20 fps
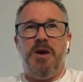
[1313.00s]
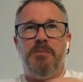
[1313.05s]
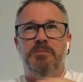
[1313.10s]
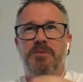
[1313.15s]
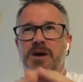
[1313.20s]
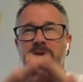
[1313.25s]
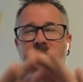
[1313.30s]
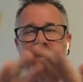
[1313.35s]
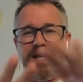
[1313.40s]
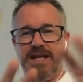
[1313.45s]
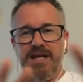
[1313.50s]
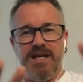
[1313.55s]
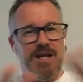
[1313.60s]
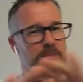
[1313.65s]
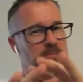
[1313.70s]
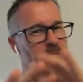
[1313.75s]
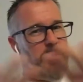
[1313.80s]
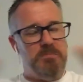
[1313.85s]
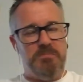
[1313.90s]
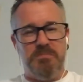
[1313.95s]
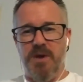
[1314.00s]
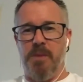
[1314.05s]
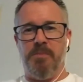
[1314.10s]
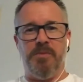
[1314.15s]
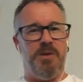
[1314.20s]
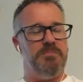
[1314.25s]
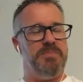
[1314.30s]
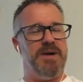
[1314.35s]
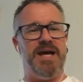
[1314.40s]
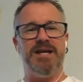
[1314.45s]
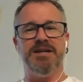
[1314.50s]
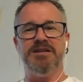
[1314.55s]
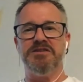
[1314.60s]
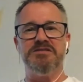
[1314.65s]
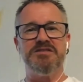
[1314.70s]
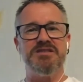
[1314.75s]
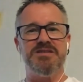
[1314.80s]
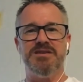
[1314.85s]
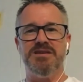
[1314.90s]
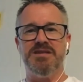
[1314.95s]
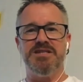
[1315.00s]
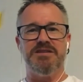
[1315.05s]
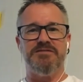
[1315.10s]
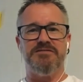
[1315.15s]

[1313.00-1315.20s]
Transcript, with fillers: and again, I'm not I'm not bagging those things.